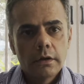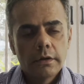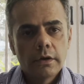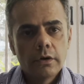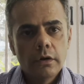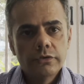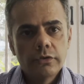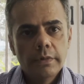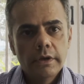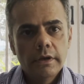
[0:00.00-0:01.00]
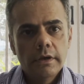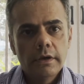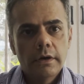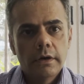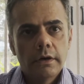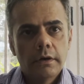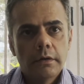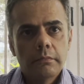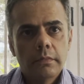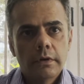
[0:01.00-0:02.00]
There could also be
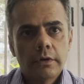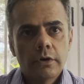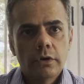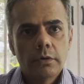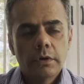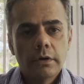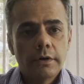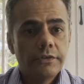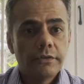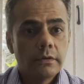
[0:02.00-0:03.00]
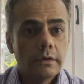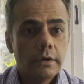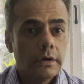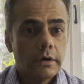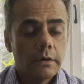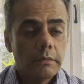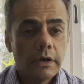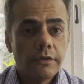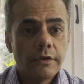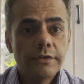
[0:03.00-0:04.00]
a reason.
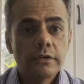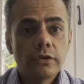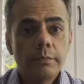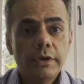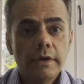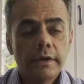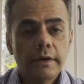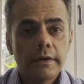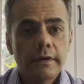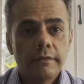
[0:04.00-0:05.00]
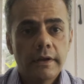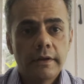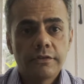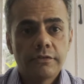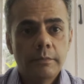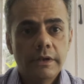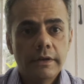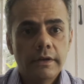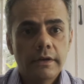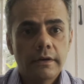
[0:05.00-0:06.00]
Another reason could be an
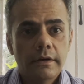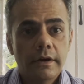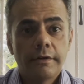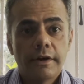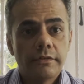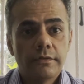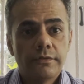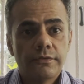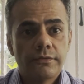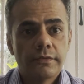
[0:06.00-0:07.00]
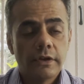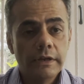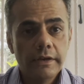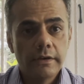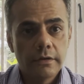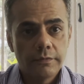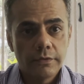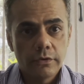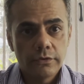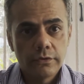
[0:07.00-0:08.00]
extremely aggressive colleague of
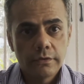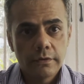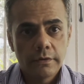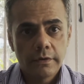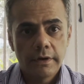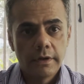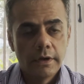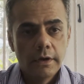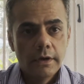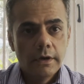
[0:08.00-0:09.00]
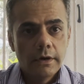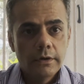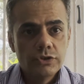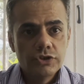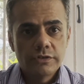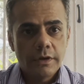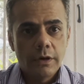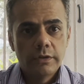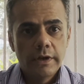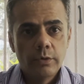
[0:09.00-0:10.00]
yours, right, who's just
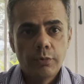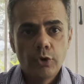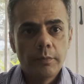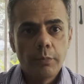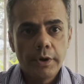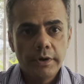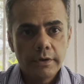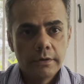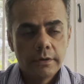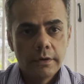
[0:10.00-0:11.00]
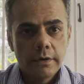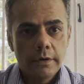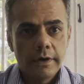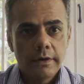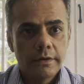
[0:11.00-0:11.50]
out there to prove a point, right?